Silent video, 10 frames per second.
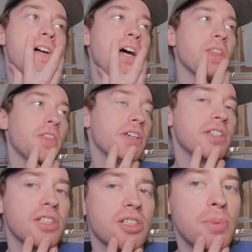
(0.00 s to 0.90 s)
Other
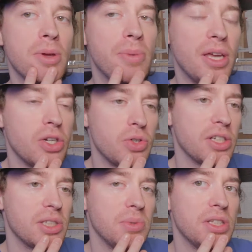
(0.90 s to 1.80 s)
things that's going to be a bit
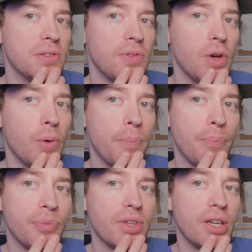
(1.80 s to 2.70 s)
interesting with this film,
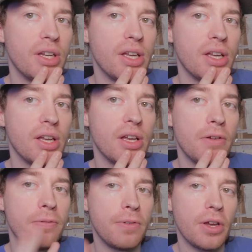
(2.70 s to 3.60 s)

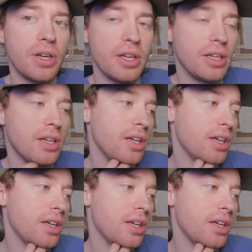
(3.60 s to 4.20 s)
funding.